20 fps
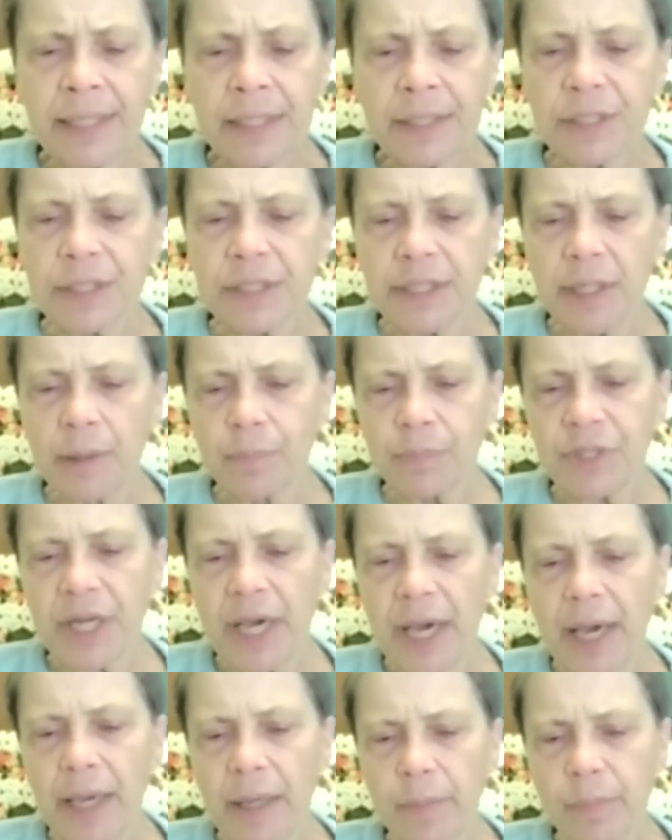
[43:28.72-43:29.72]

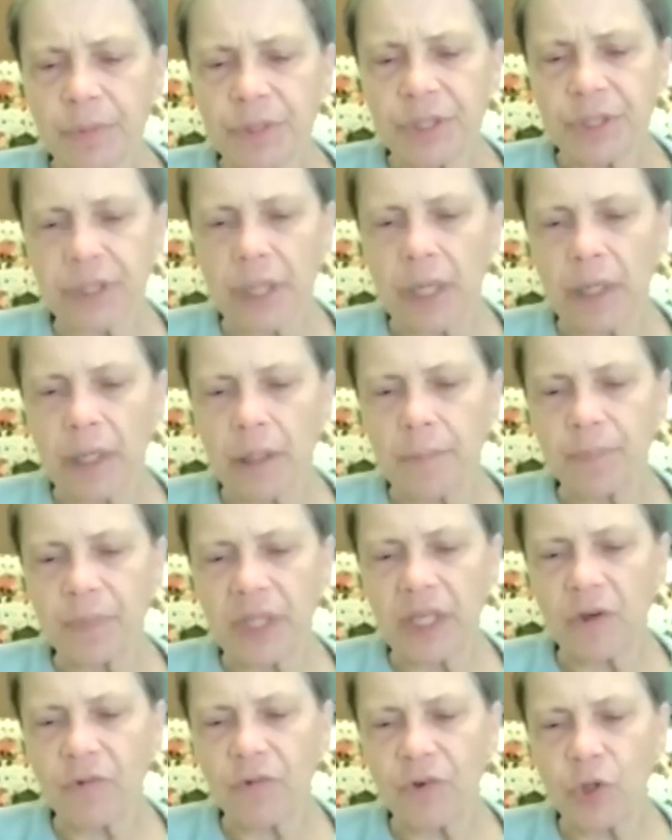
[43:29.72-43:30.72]
Sometimes
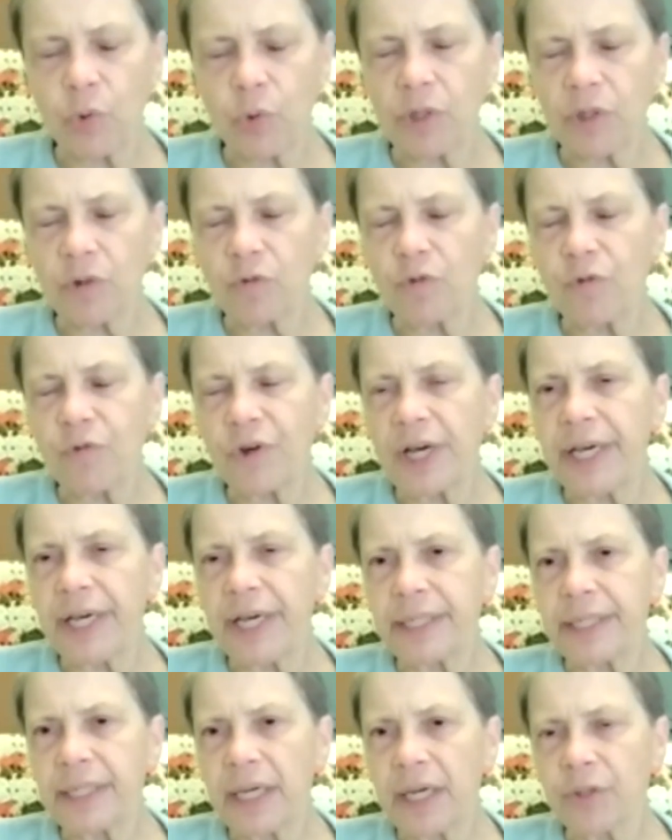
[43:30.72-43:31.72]
if you can
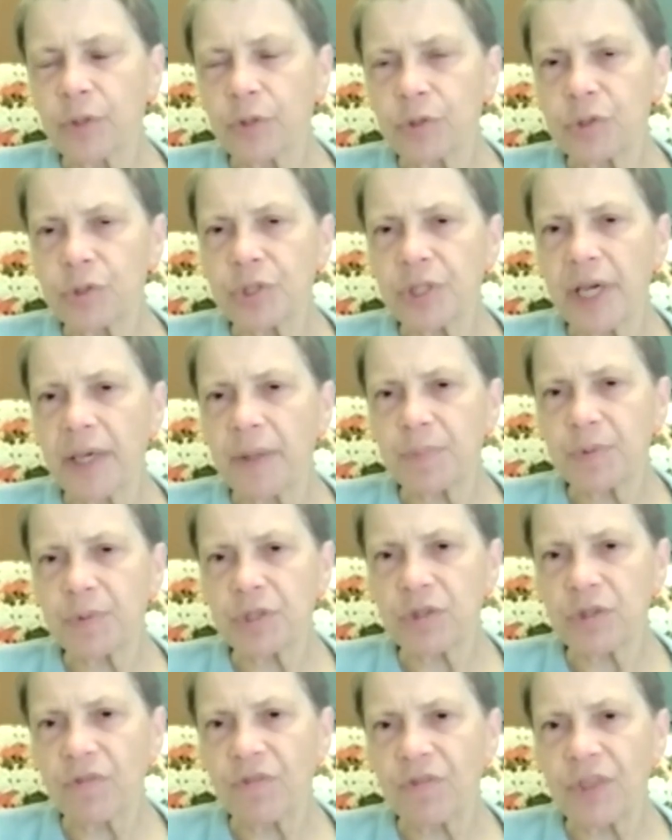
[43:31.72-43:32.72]
find other
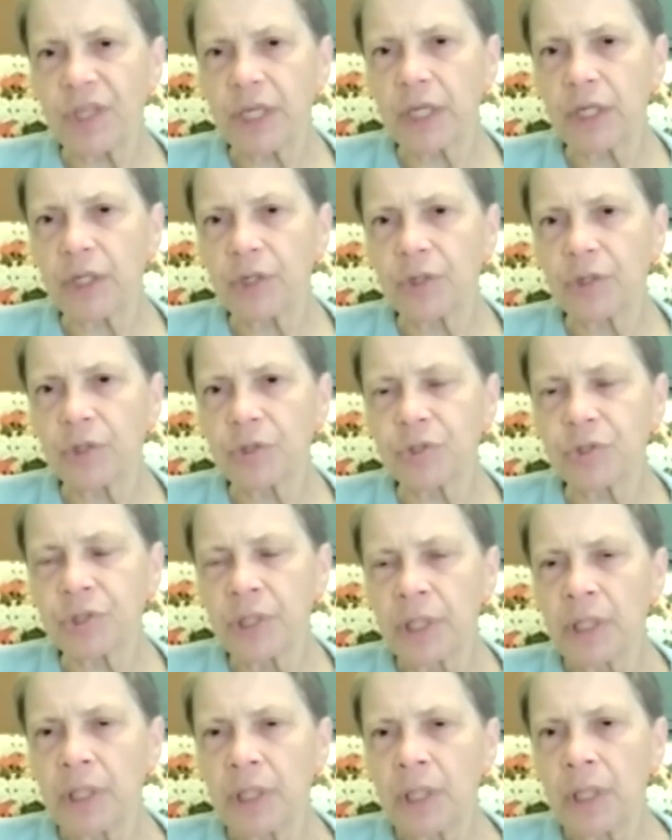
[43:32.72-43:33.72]
types of
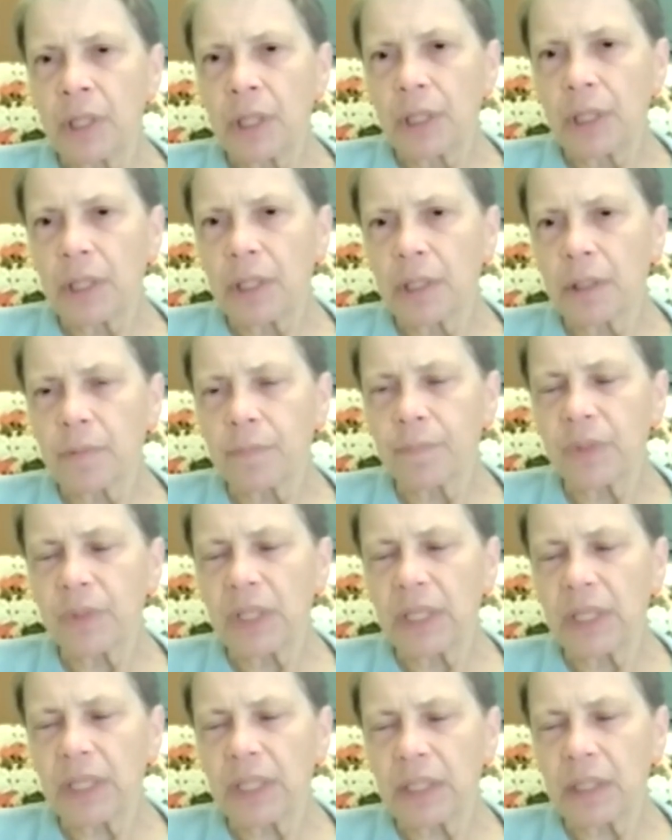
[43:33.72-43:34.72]
thickeners
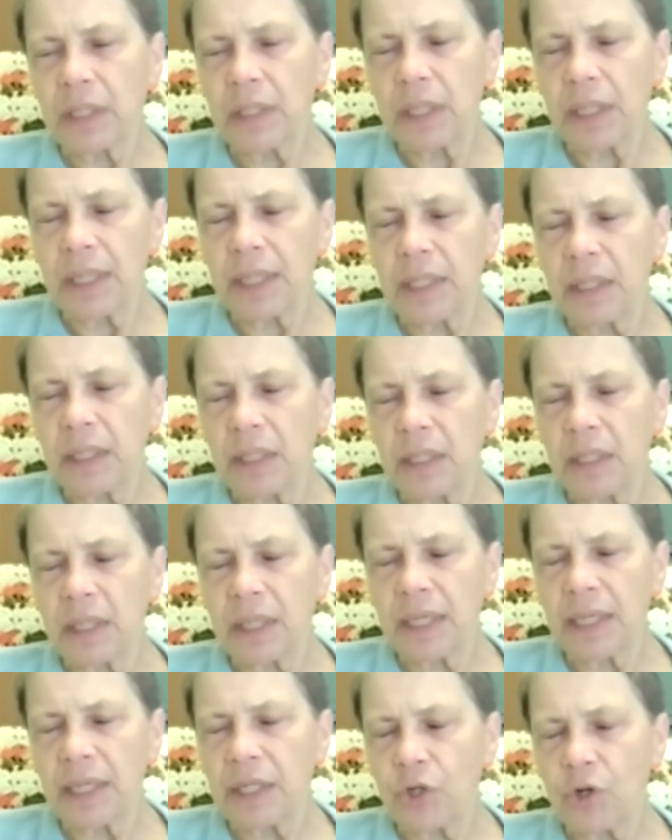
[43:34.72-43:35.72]
in
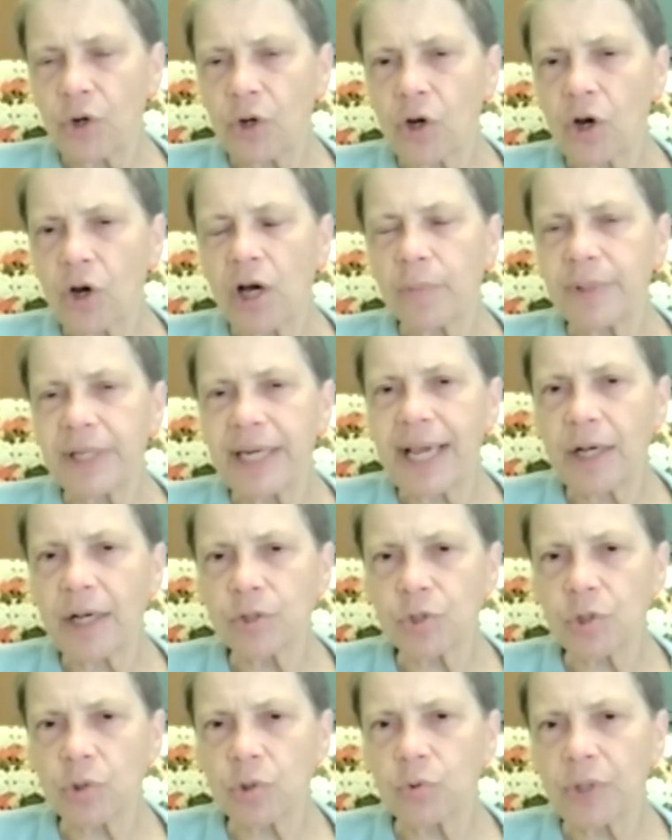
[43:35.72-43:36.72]
your common
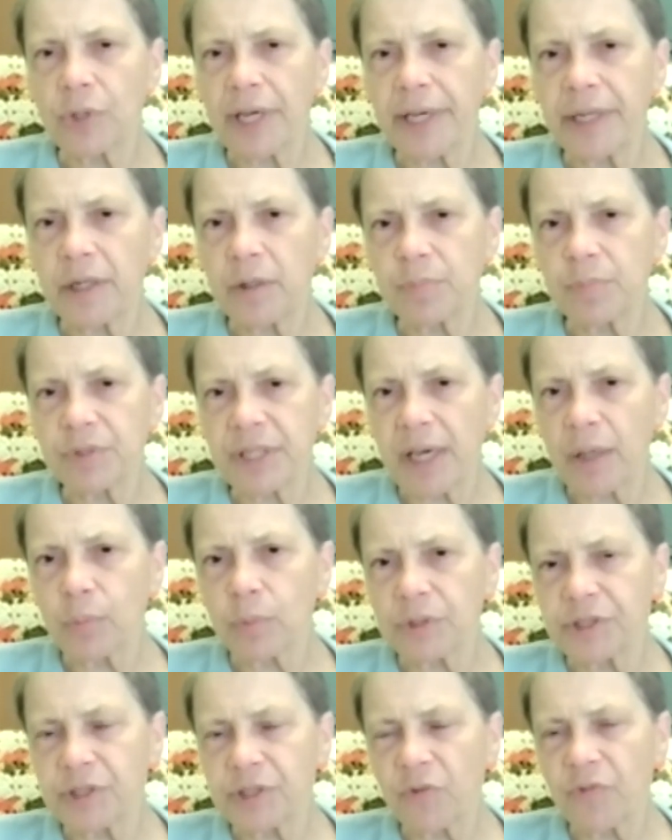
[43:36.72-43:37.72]
household items, I
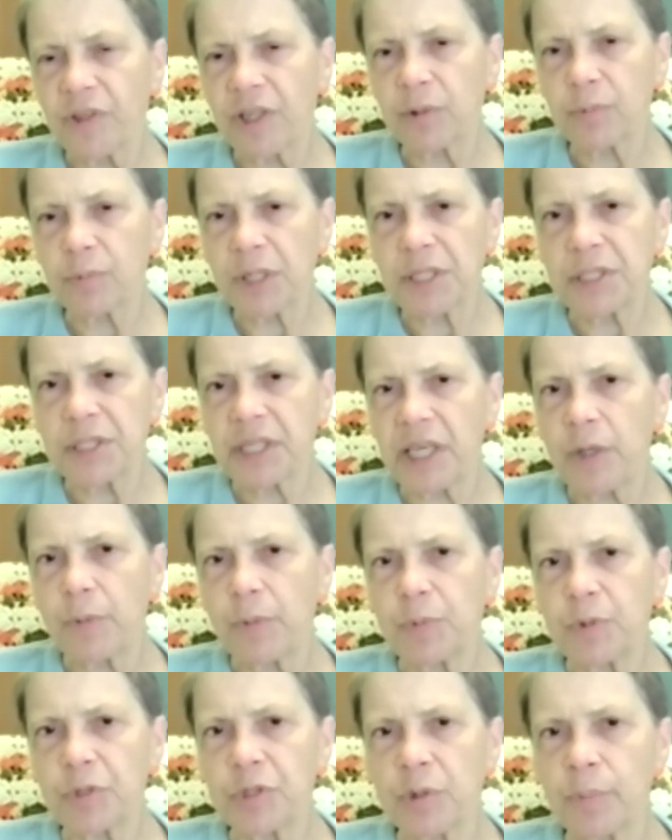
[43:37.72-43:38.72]
will tell families,
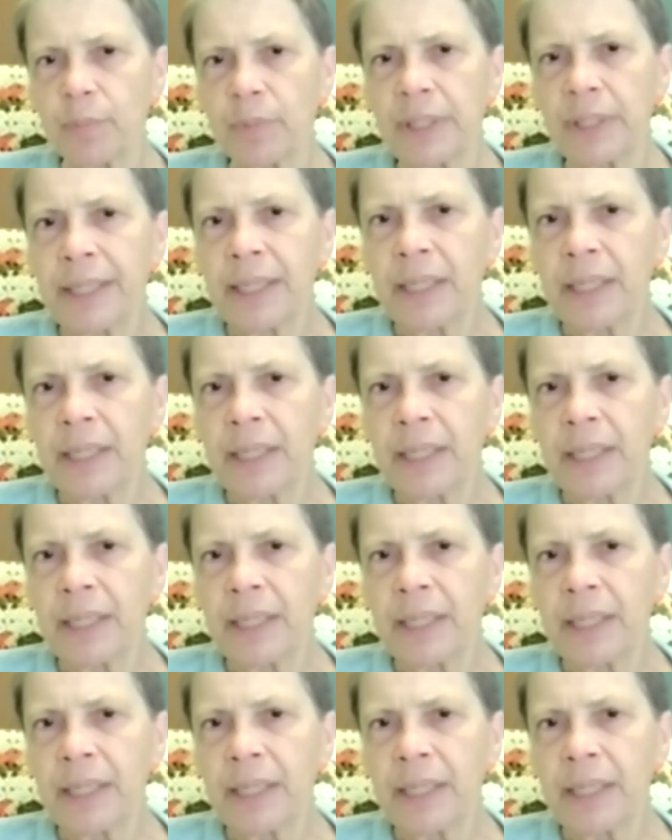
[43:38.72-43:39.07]
keep some